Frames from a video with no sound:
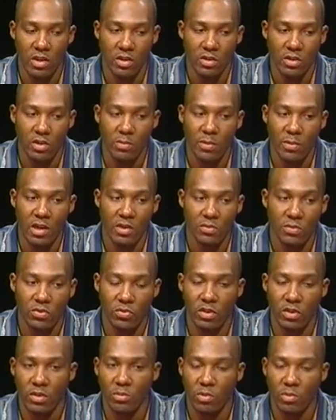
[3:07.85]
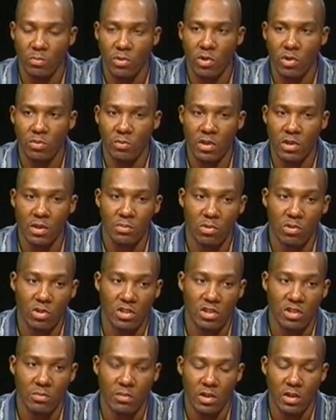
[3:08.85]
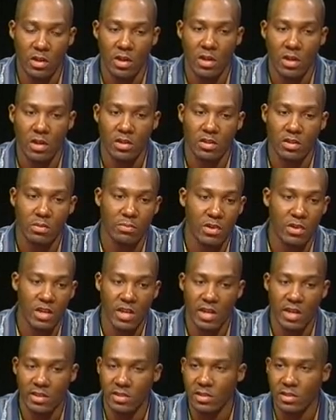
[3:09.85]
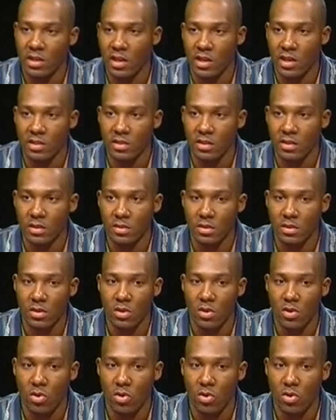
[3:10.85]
or nobody was really promoting me and pushing me to be that scientist,